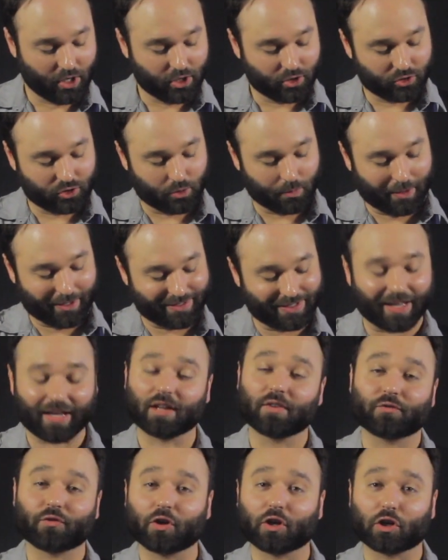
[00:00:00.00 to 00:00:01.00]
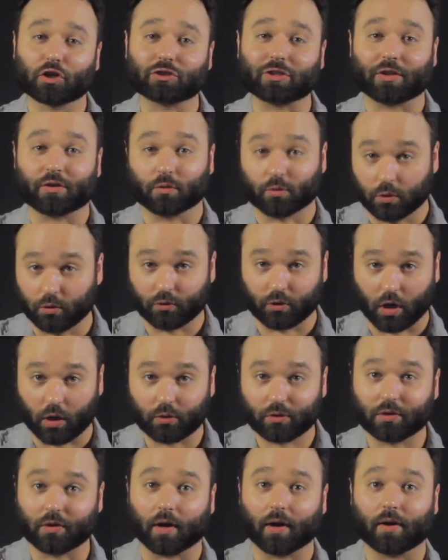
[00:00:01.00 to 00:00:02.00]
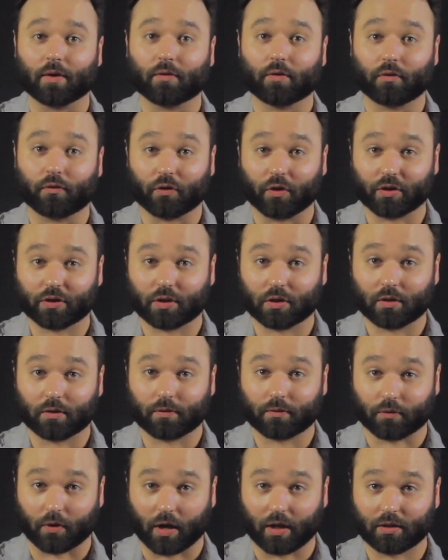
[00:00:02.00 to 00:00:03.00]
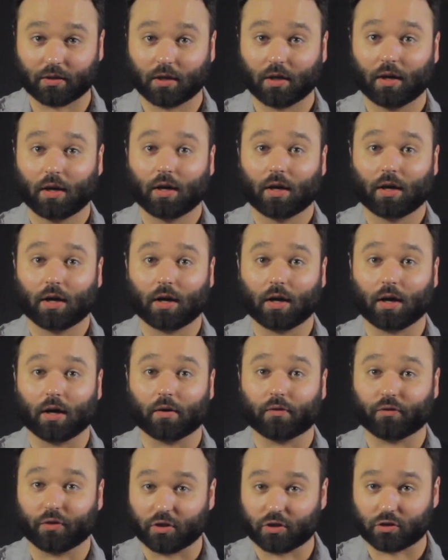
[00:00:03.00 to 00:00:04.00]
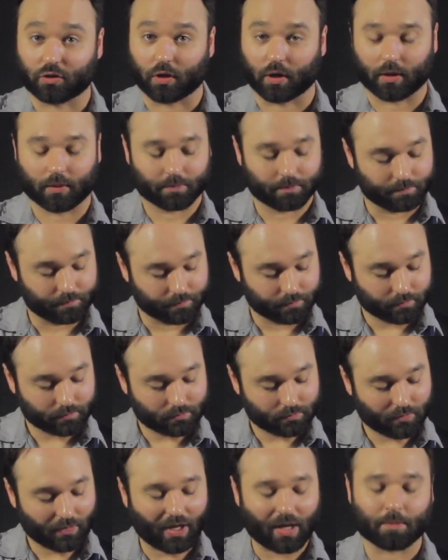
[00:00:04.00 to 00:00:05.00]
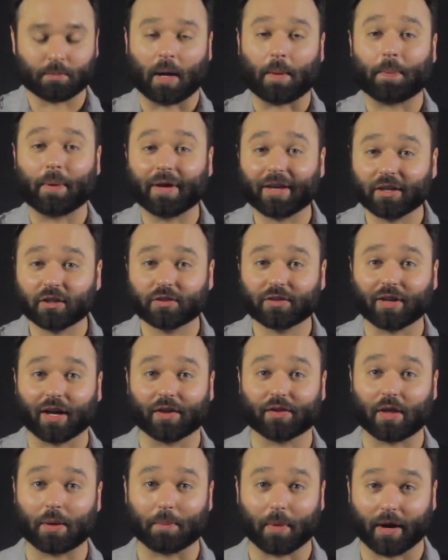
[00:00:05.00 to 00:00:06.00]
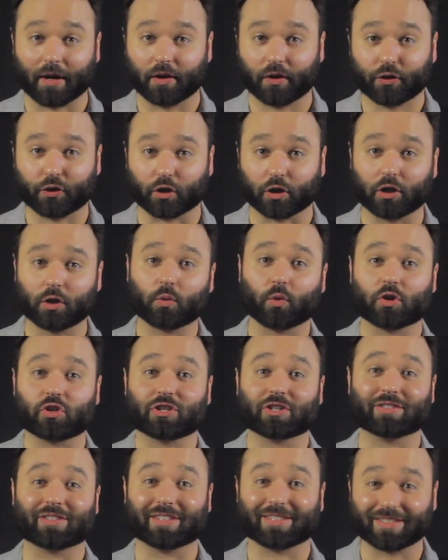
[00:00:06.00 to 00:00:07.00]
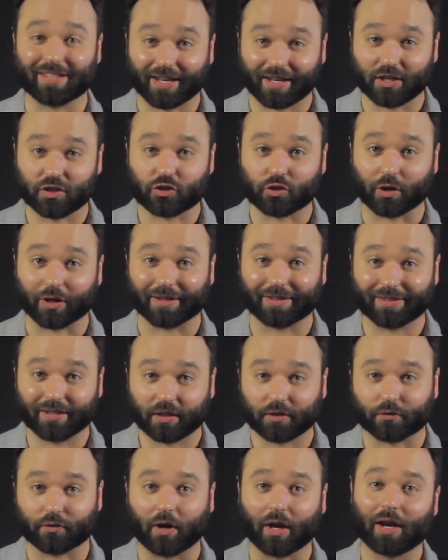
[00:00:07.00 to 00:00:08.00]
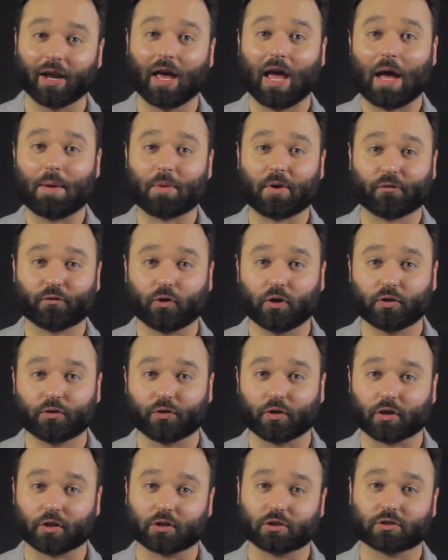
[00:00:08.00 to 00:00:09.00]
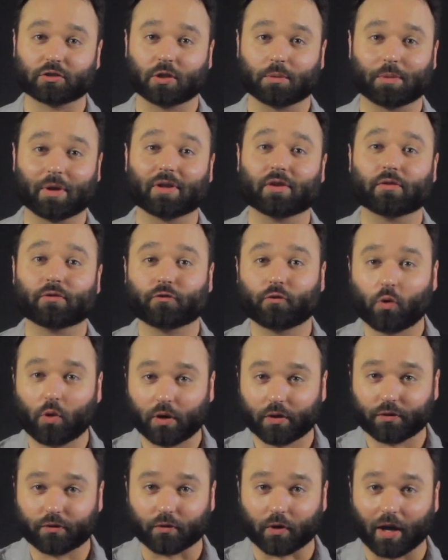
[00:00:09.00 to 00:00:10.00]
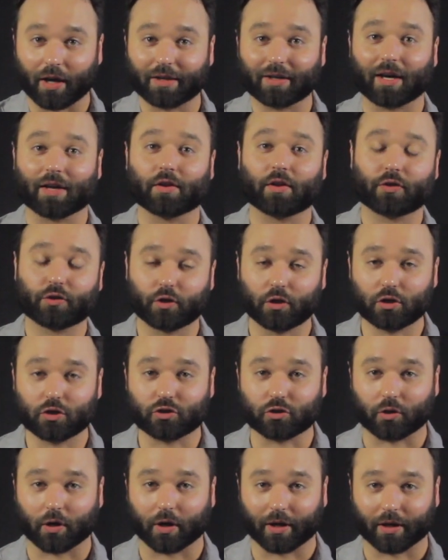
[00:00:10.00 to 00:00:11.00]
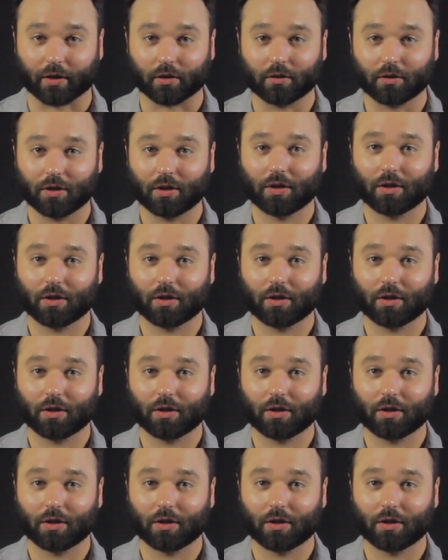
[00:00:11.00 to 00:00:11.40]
So my 2nd finger is on the root note, the 5th fret, 5th string. My pinky is on that minor 3rd, which is the 2nd string, 6th fret, and my first finger is going to be on the 4th fret on the 3rd string.